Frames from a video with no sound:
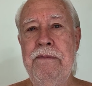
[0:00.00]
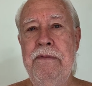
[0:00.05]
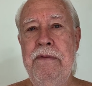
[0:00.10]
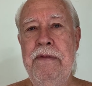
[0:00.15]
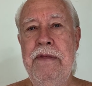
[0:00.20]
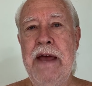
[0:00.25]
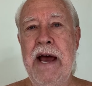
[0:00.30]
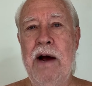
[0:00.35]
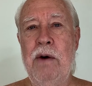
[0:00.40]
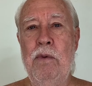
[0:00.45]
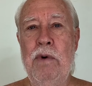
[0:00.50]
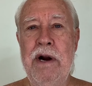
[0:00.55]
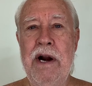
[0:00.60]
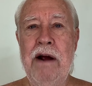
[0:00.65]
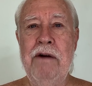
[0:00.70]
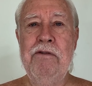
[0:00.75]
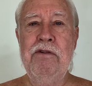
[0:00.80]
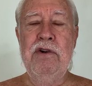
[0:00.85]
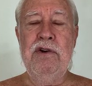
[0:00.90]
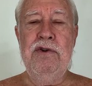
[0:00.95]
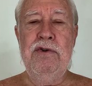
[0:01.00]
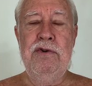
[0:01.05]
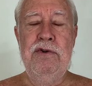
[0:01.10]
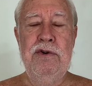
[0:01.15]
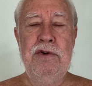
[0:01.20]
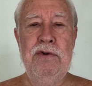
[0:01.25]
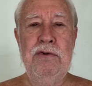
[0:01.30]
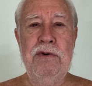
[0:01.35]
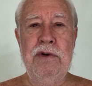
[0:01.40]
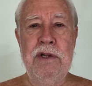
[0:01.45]
that whatever you
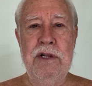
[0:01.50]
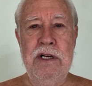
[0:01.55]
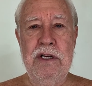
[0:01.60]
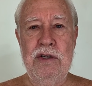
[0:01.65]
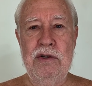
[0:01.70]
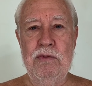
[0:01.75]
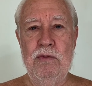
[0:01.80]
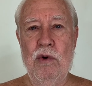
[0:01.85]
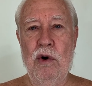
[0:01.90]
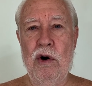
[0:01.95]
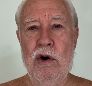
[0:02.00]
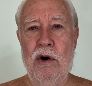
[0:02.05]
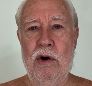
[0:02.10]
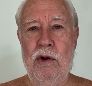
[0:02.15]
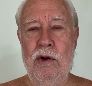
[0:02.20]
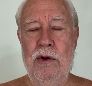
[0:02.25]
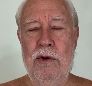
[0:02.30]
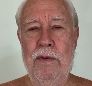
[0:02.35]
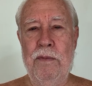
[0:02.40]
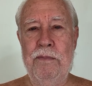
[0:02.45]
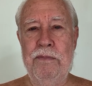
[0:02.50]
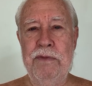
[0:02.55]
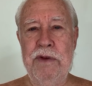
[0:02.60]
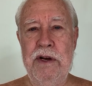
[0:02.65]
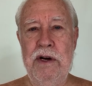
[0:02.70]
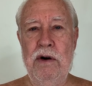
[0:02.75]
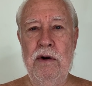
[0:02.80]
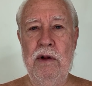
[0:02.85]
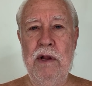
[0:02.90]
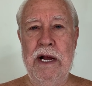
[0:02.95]
do in this world, you
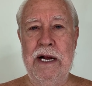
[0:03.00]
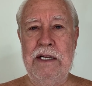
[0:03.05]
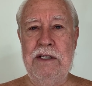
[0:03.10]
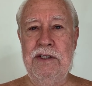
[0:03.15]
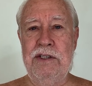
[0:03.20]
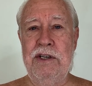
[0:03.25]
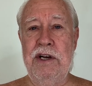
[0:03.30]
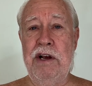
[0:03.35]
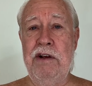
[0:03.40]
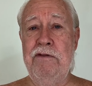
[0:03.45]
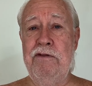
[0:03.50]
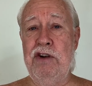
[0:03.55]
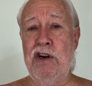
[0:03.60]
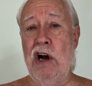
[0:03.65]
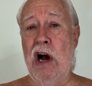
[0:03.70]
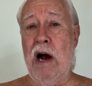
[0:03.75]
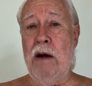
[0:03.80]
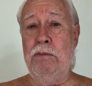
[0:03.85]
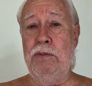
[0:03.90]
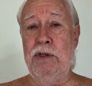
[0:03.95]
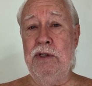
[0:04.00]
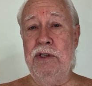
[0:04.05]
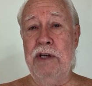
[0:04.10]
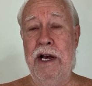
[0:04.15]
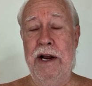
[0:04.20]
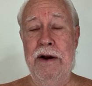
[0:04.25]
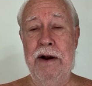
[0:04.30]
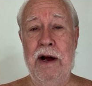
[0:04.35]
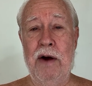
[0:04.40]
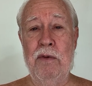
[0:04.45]
know, like Steve Jobs
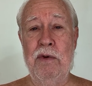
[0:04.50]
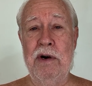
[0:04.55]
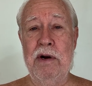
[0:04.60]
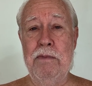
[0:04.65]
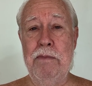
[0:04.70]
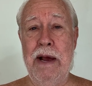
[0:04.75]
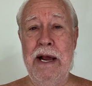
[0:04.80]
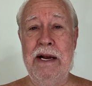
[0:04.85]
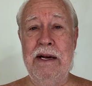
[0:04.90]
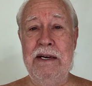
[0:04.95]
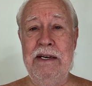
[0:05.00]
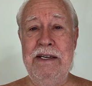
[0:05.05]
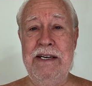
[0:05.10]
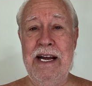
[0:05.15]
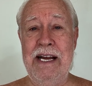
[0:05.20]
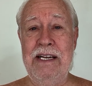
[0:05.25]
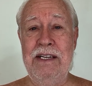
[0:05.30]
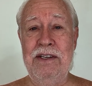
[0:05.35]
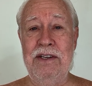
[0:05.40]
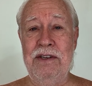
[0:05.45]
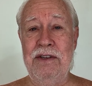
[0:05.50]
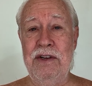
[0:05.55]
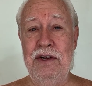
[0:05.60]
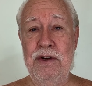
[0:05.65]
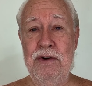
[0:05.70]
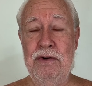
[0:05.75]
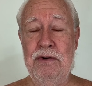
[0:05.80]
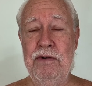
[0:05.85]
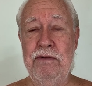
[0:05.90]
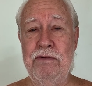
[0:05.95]
said, I want to make a dent in the
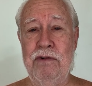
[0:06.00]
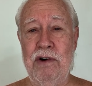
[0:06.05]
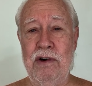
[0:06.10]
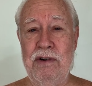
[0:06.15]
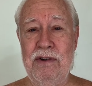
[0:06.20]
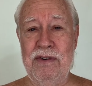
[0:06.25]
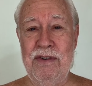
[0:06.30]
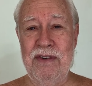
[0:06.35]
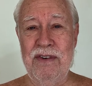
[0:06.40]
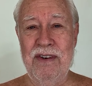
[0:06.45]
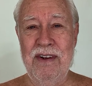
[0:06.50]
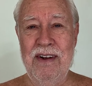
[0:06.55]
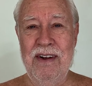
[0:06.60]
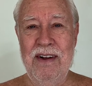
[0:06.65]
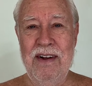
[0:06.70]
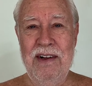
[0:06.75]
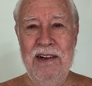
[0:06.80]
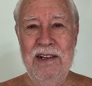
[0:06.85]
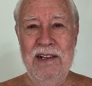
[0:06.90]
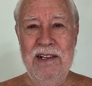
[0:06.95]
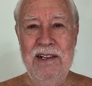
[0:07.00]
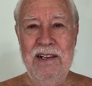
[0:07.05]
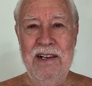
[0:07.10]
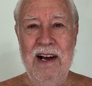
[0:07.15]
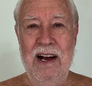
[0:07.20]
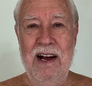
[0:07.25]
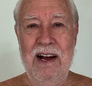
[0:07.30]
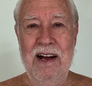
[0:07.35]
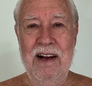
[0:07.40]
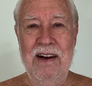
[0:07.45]
universe.
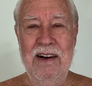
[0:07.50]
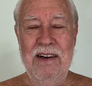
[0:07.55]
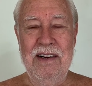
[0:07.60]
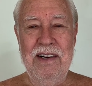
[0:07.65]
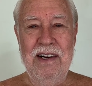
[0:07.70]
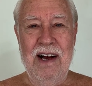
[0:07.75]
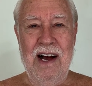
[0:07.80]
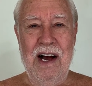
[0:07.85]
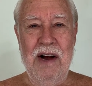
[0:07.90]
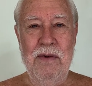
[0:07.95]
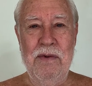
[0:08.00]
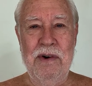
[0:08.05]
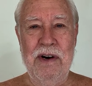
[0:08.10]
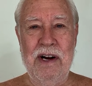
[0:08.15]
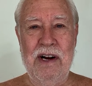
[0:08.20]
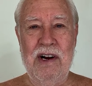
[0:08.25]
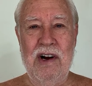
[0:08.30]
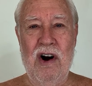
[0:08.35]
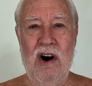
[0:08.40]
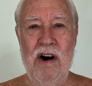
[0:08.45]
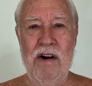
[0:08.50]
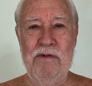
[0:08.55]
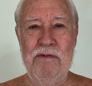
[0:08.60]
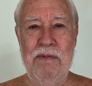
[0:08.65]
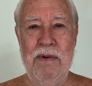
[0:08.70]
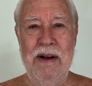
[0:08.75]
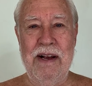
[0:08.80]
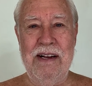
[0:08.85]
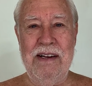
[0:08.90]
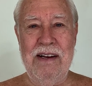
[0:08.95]
Huh? I want to carve
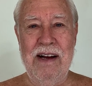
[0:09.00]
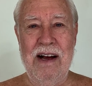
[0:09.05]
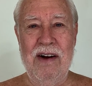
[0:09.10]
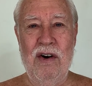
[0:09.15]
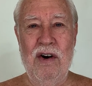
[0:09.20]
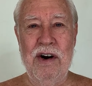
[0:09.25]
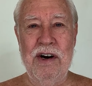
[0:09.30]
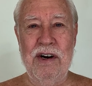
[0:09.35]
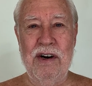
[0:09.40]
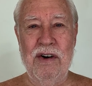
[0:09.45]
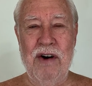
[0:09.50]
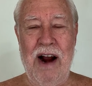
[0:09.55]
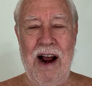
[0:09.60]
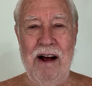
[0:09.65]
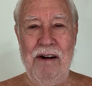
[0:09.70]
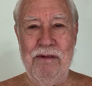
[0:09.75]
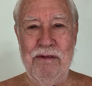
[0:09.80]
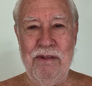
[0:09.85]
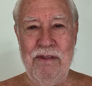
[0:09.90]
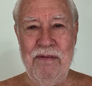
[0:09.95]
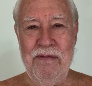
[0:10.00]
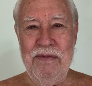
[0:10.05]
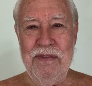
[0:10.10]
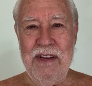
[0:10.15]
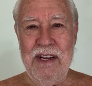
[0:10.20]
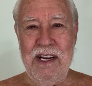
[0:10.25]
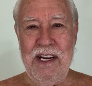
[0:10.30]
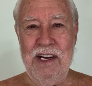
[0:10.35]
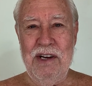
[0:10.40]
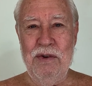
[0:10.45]
my autograph.
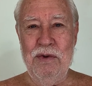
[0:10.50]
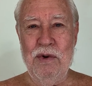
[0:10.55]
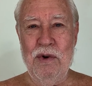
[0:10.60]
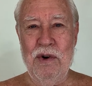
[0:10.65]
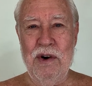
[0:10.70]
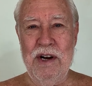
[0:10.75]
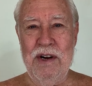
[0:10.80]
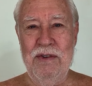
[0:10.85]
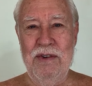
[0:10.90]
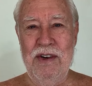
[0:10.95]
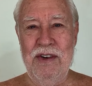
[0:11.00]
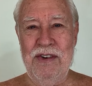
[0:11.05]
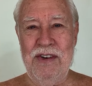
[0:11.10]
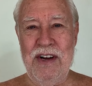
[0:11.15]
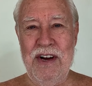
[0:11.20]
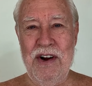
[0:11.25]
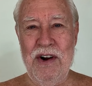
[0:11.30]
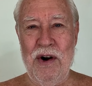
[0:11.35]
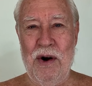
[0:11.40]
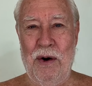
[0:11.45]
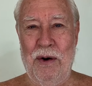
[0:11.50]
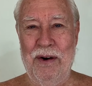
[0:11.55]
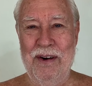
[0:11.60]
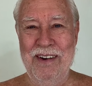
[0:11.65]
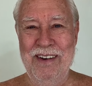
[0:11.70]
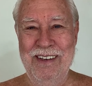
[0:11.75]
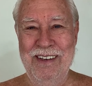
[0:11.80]
Kilroy was here.